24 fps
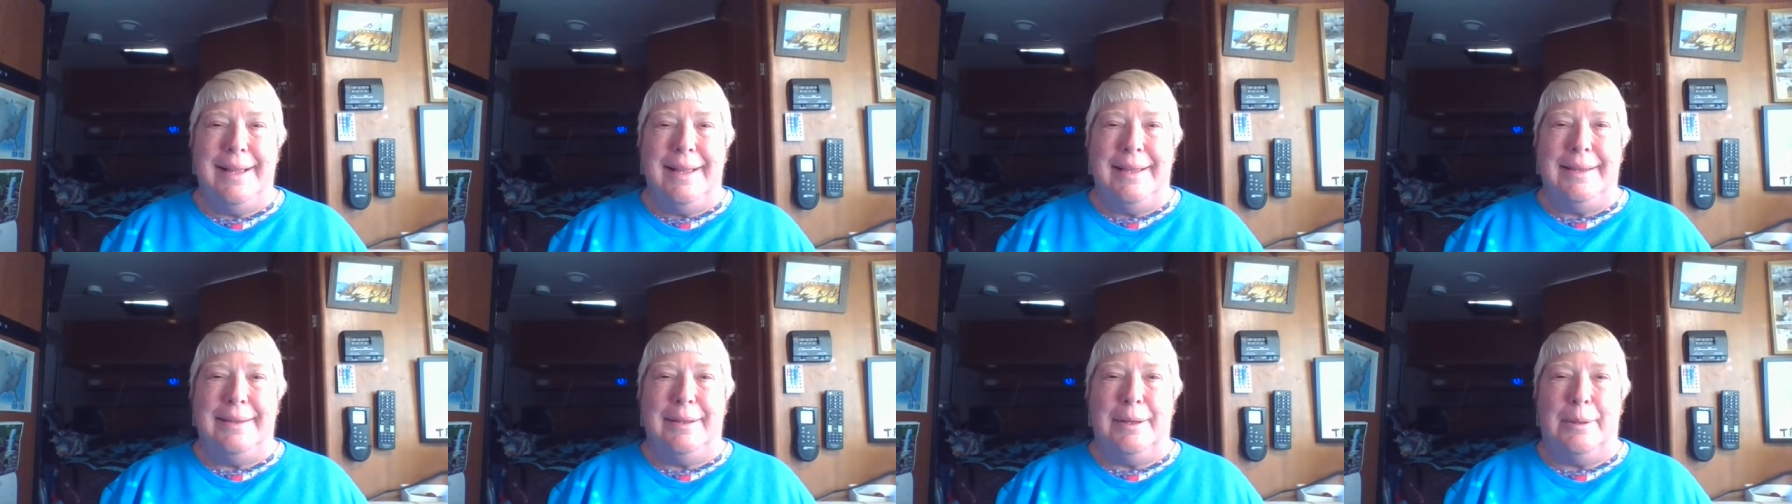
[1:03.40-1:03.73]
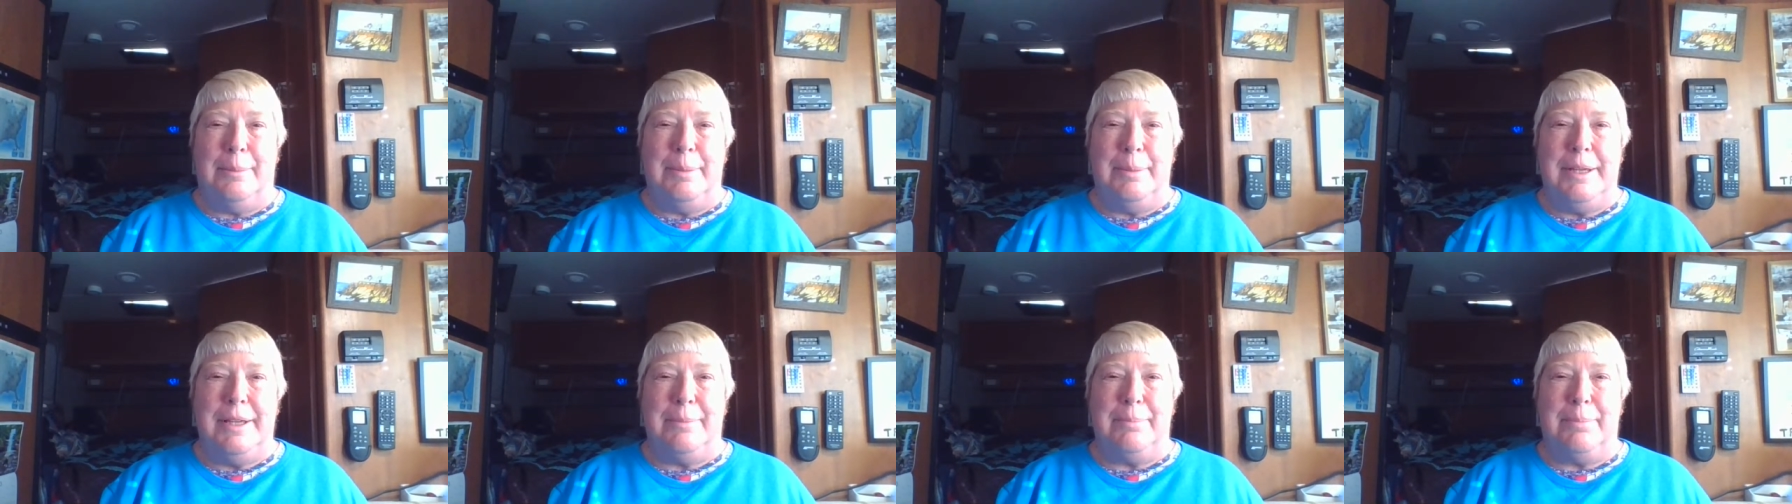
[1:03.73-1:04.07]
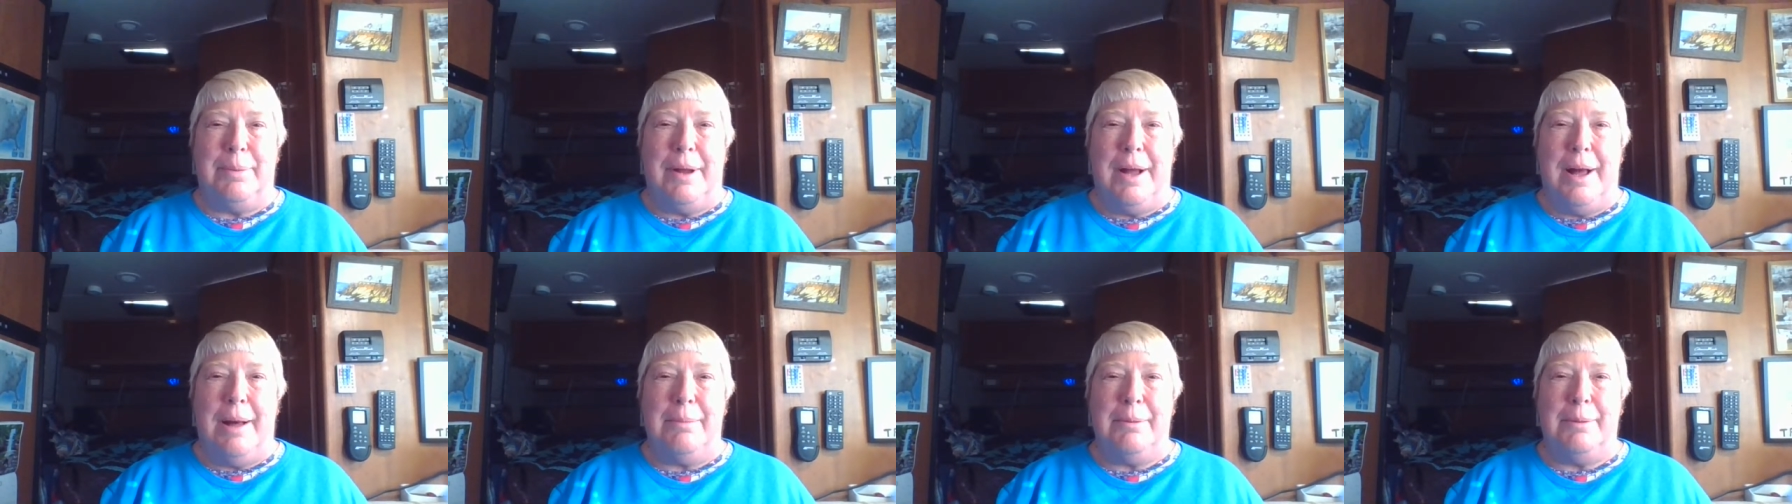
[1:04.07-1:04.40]
There'll be
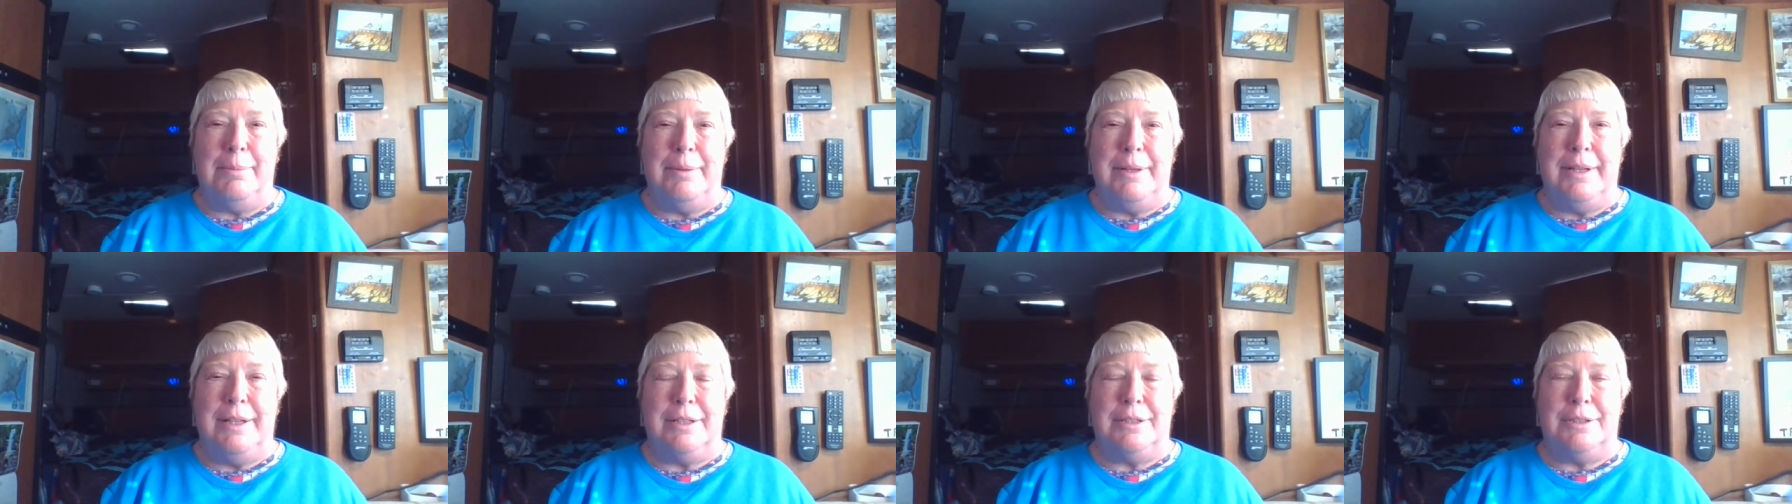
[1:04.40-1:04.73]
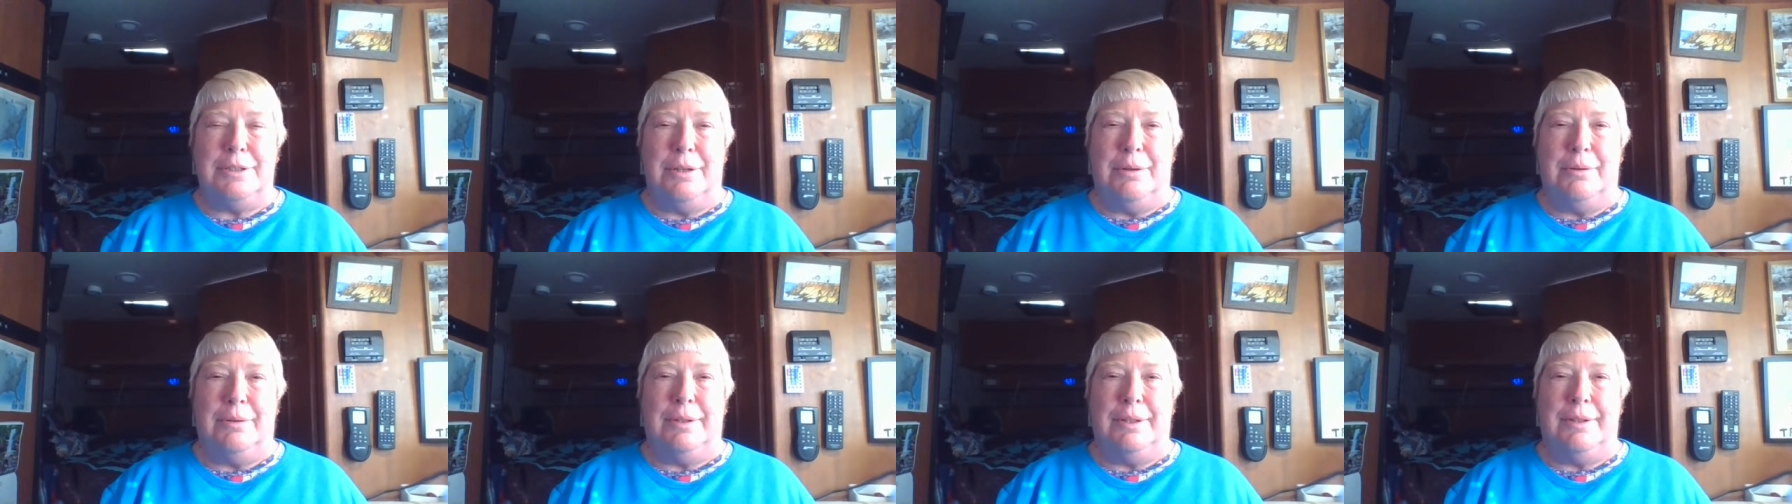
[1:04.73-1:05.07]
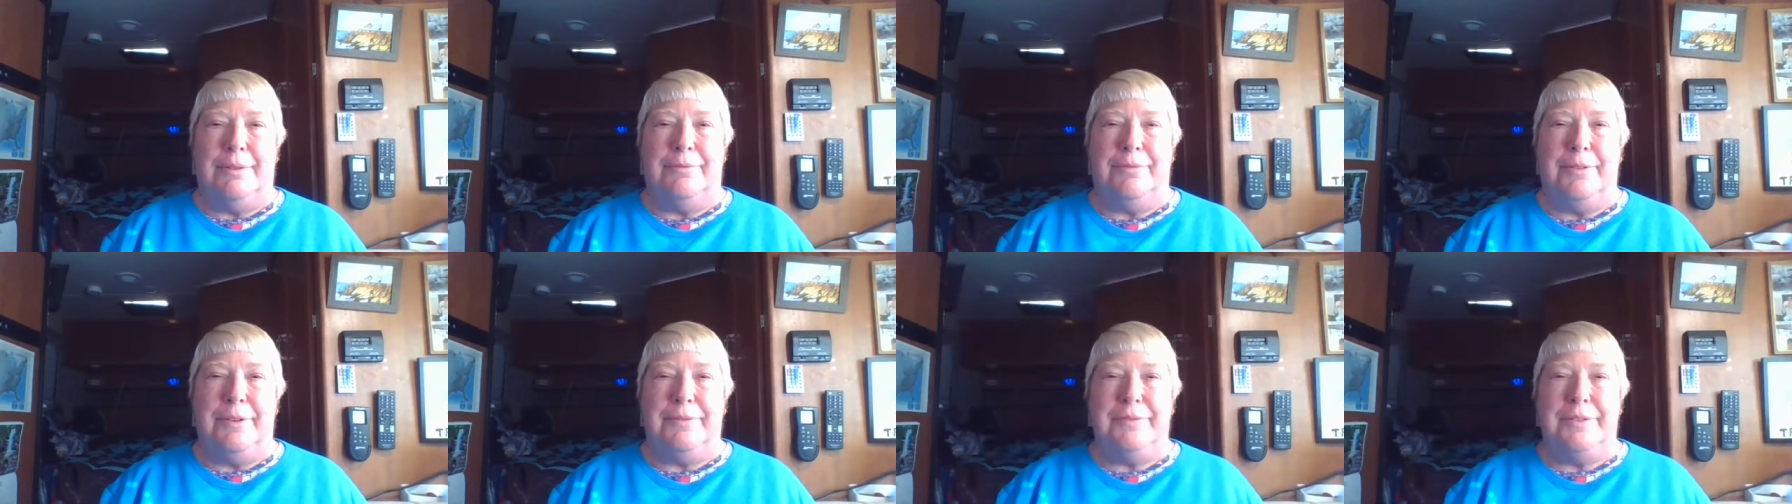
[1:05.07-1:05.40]
probably a total
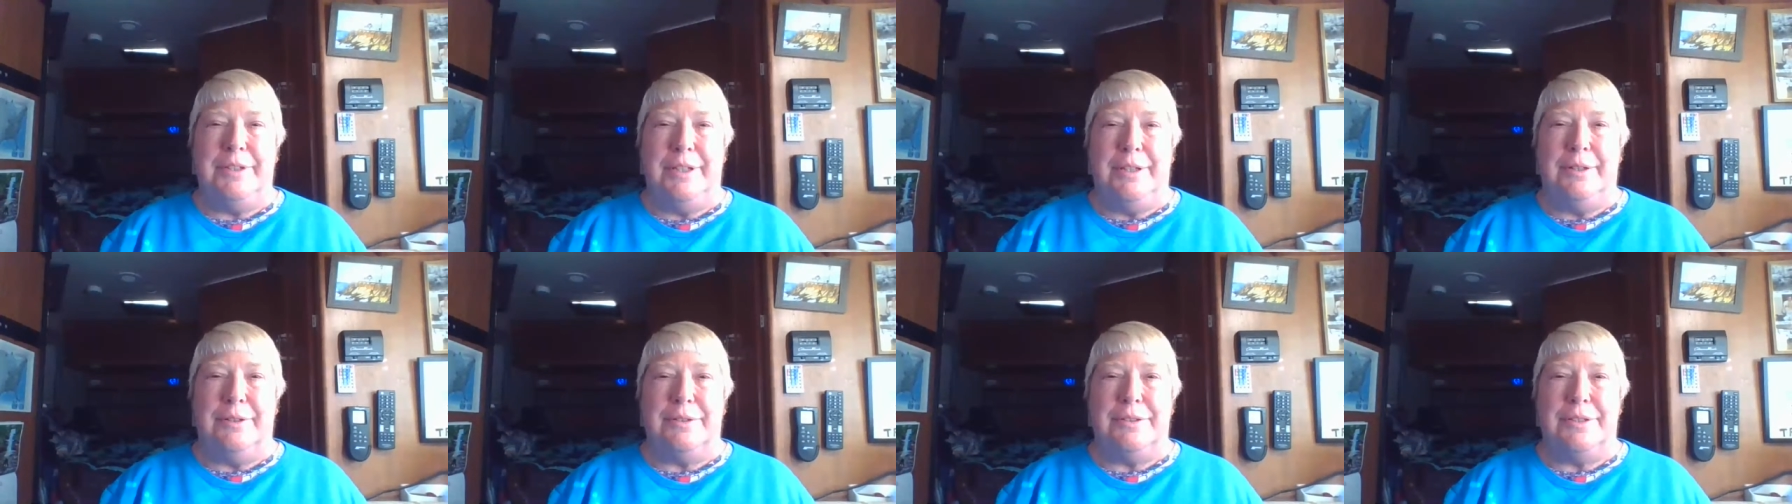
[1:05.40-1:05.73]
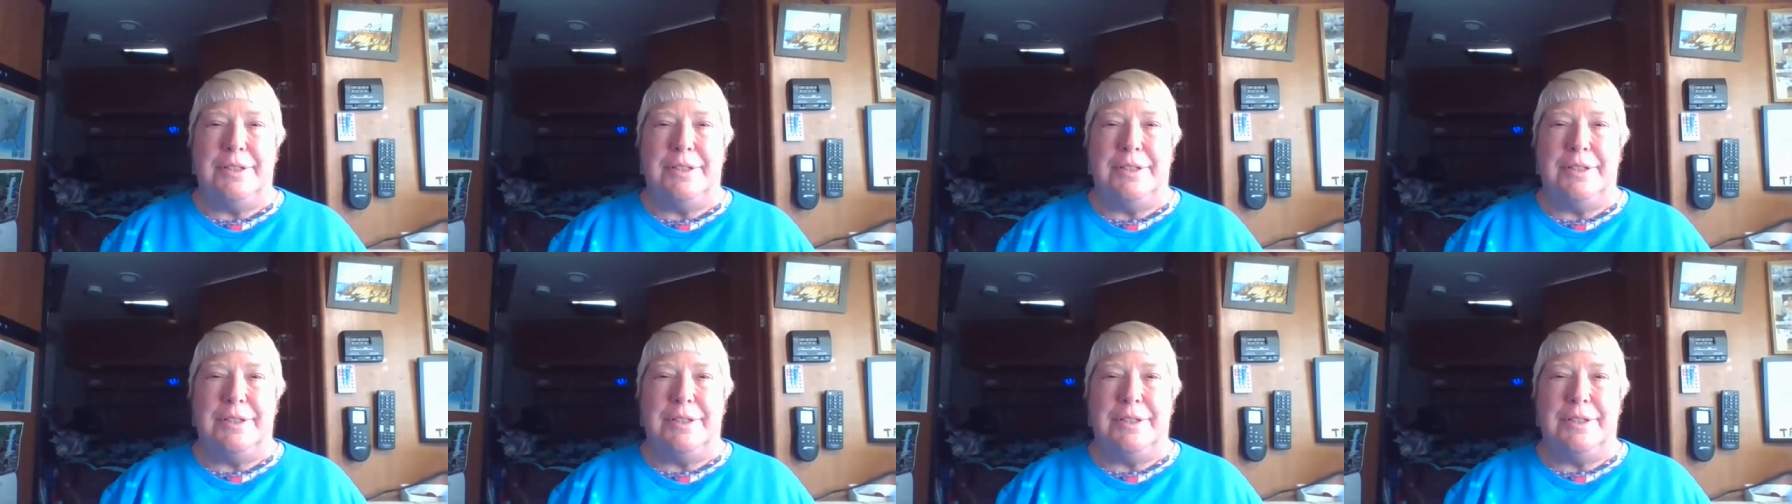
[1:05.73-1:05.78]
of 15 or